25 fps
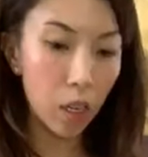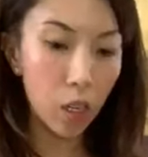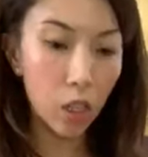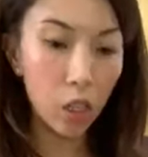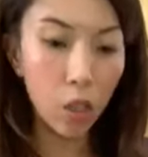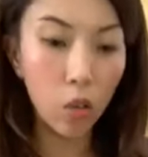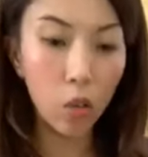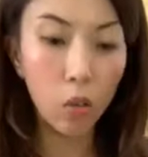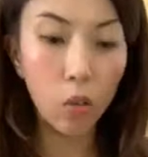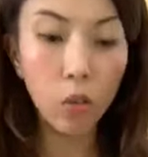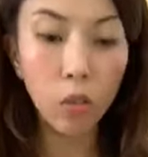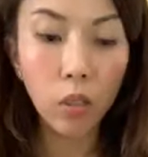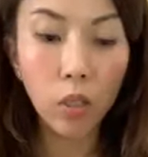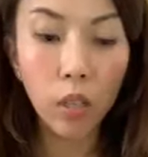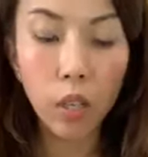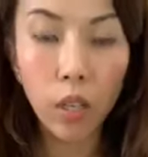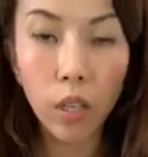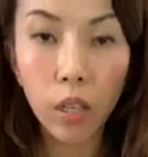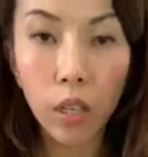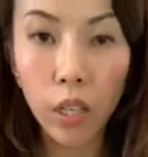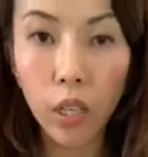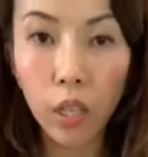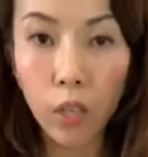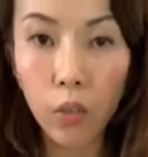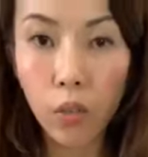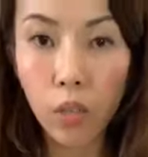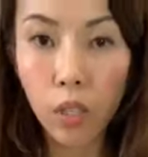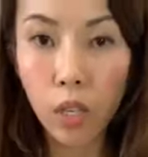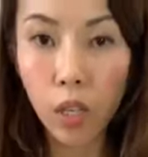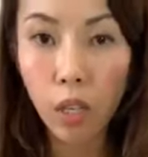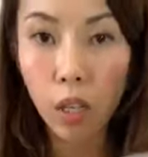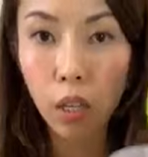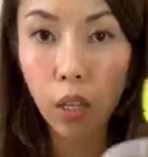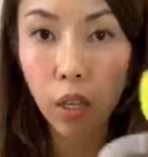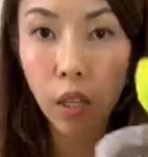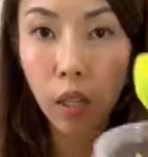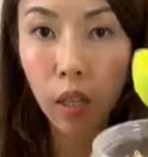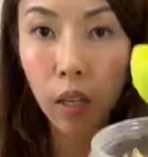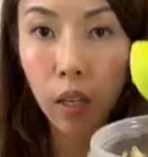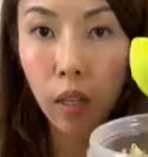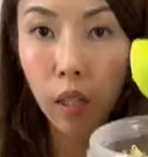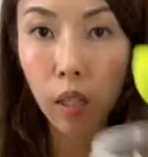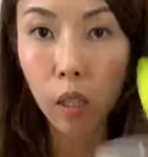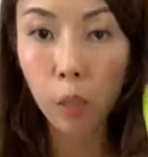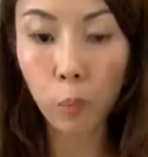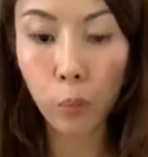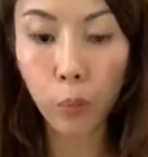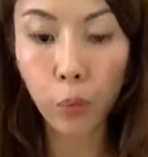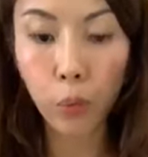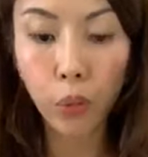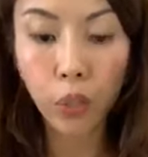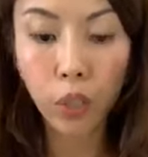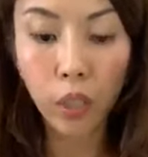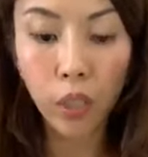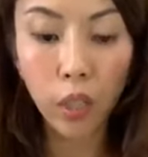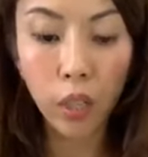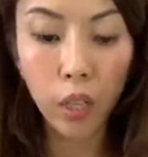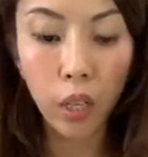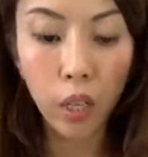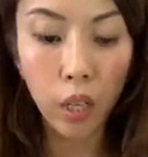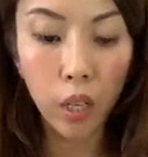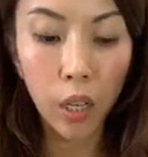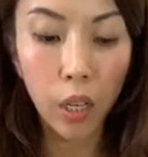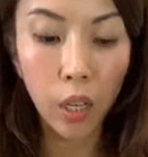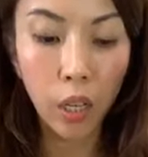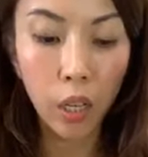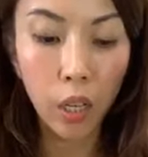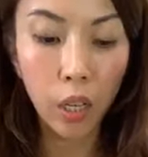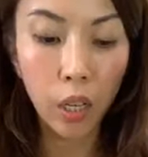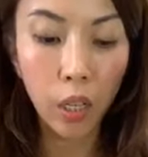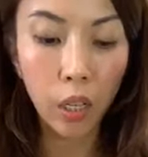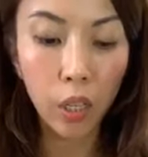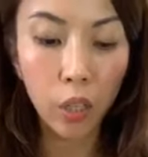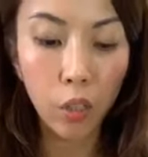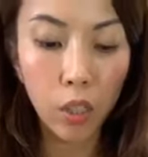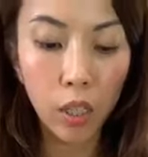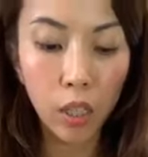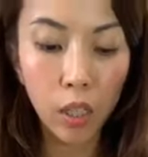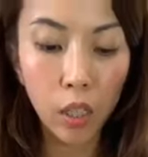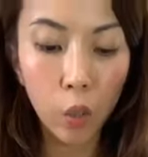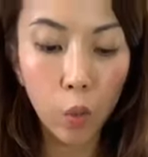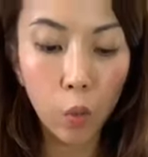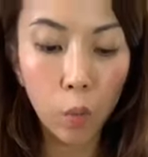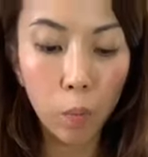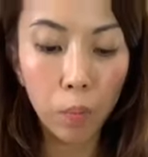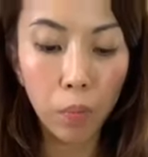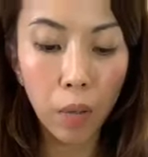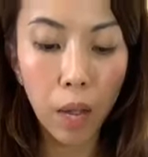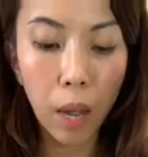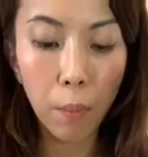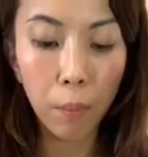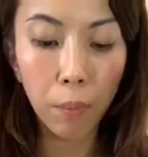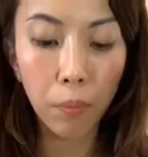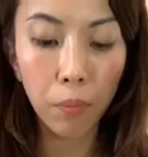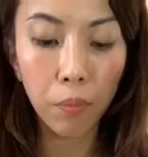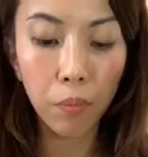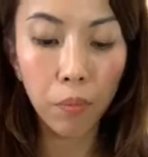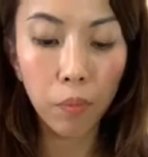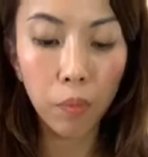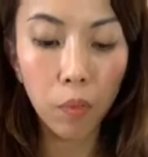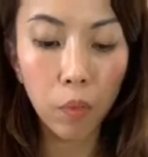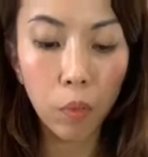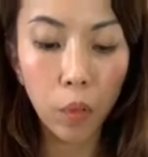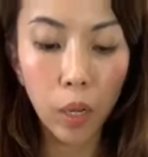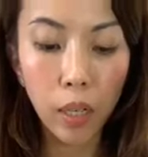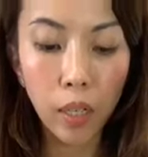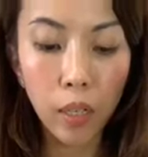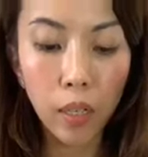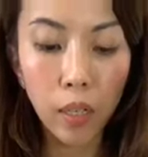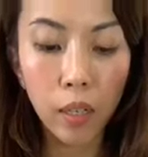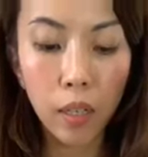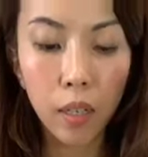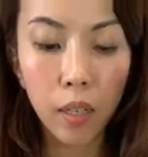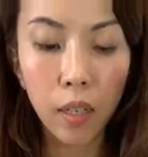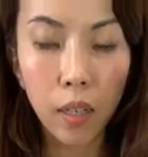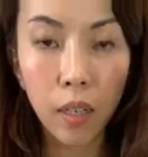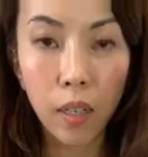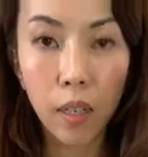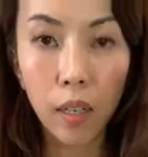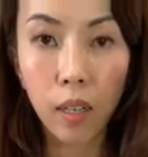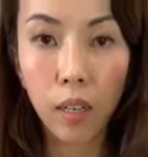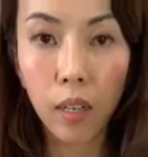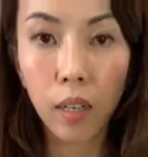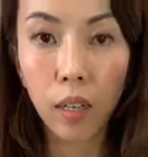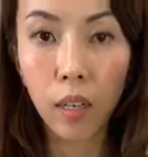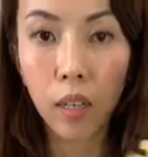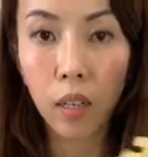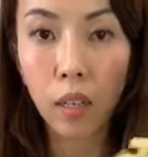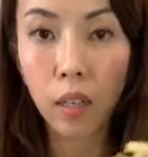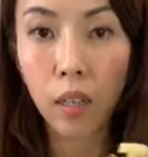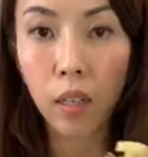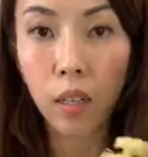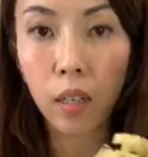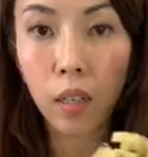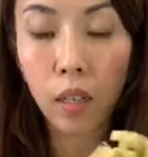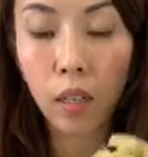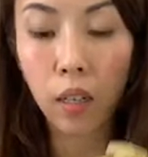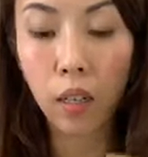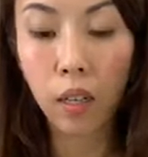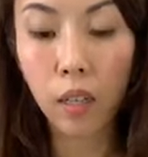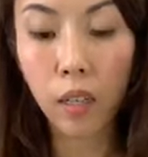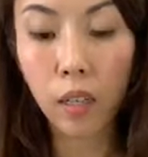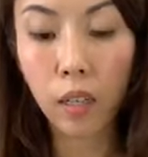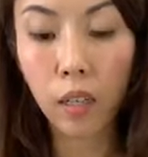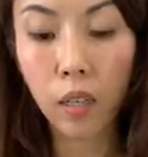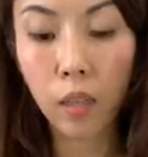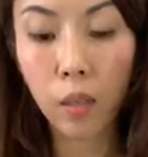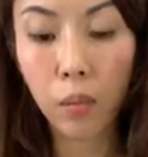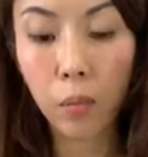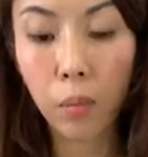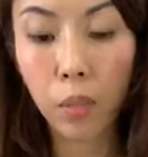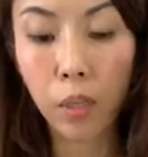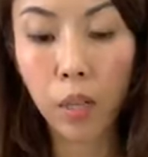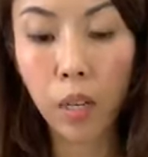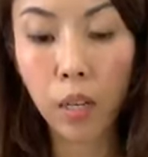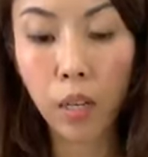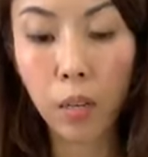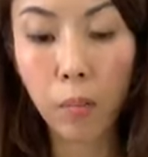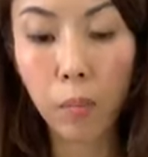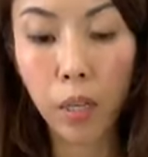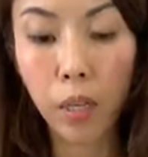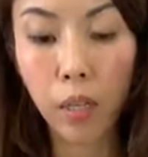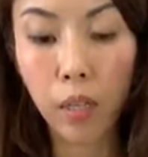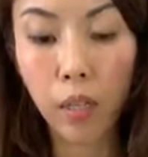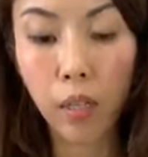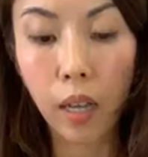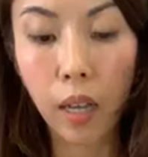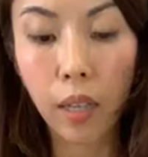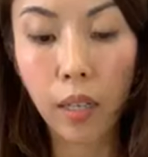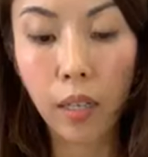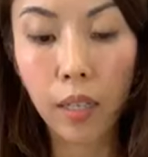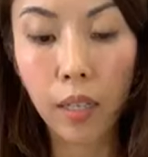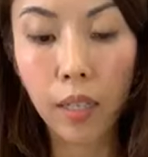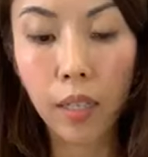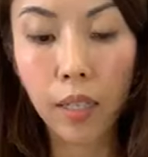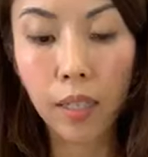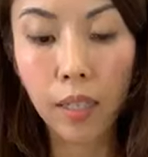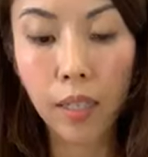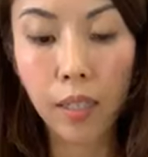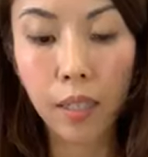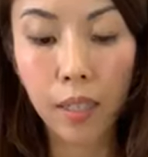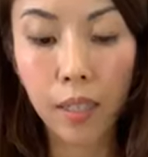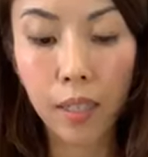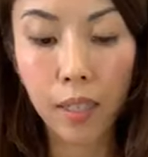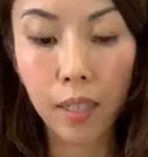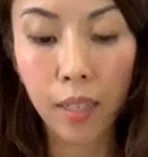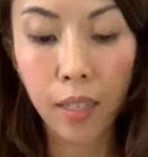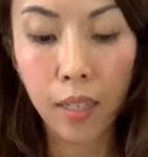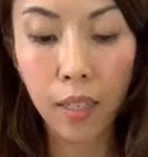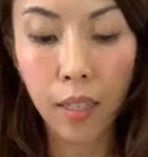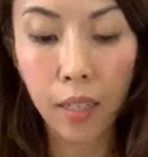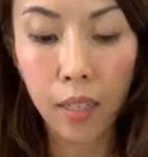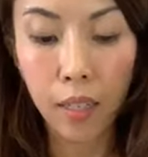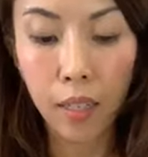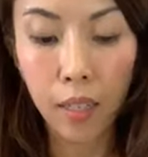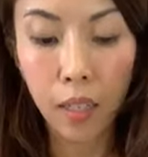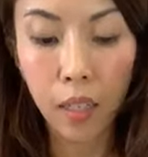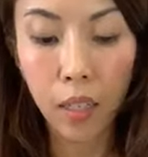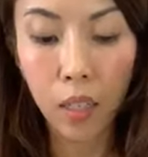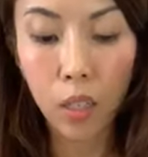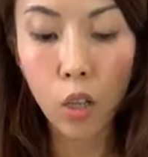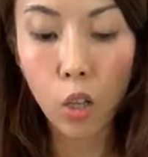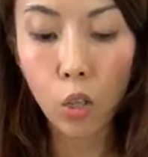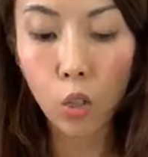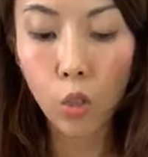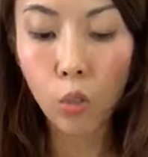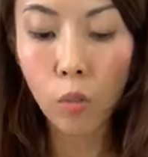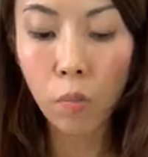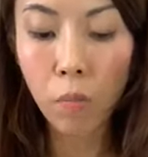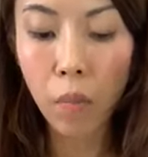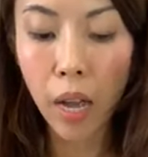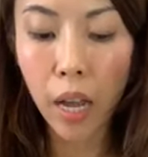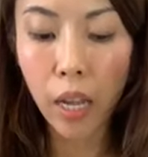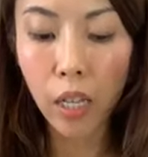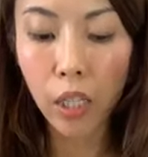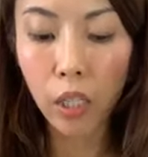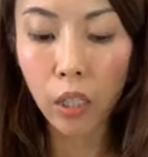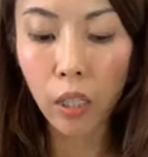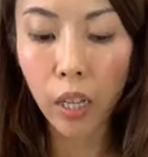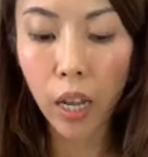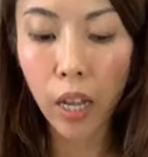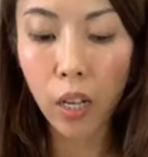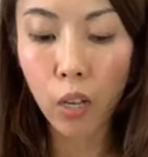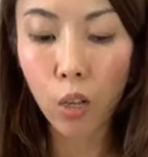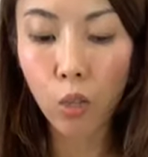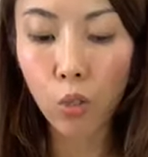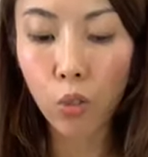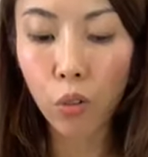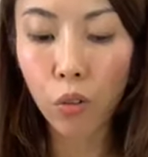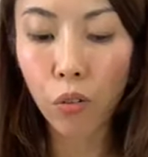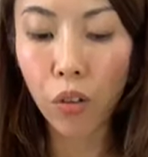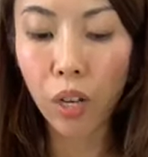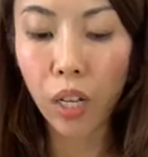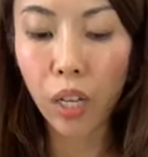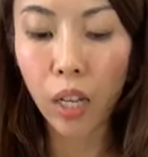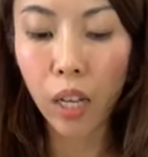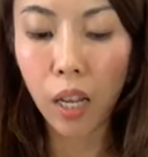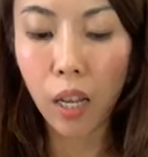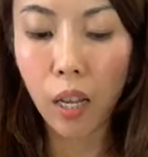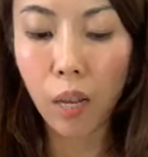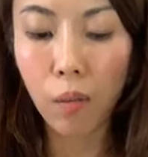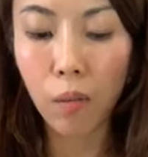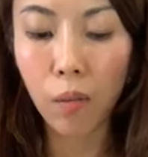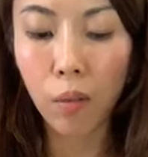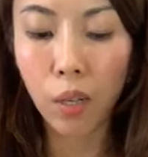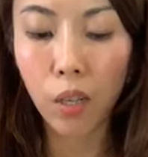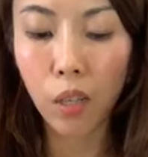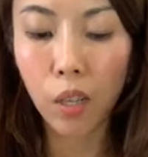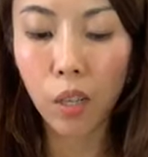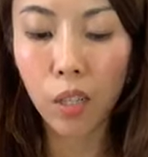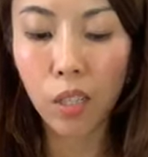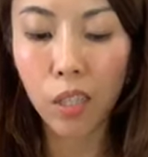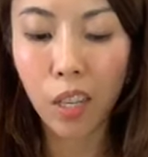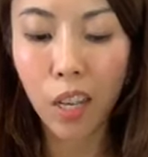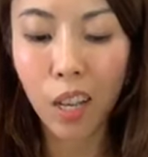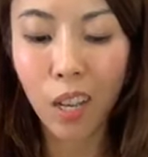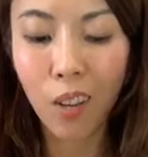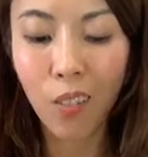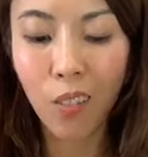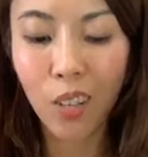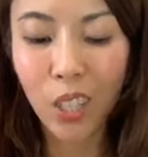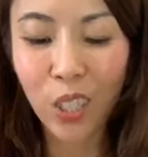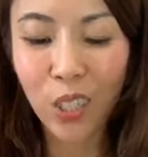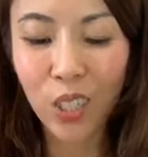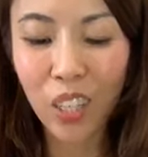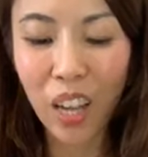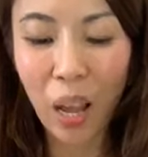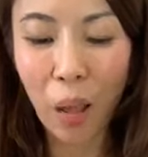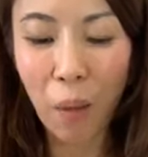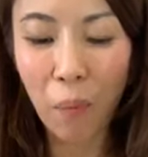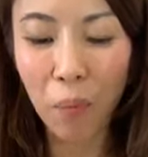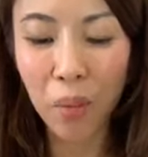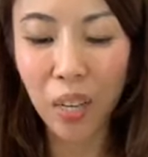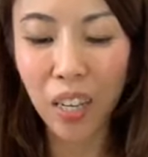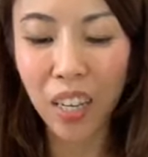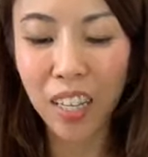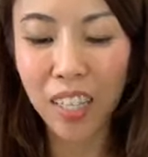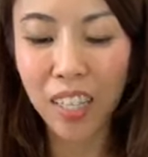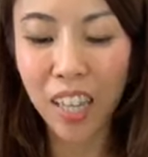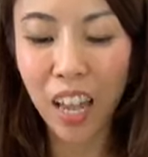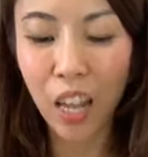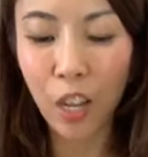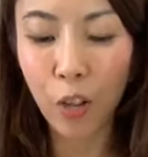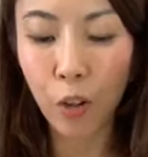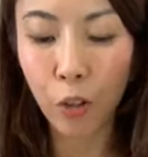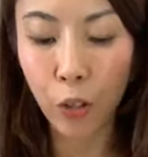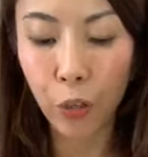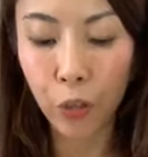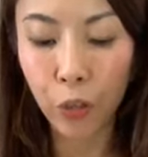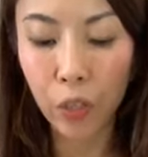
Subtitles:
So using a spoon, you just scoop up one. Okay, put it in the middle like this. Not too much, okay, not so greedy, because what's going to happen is that your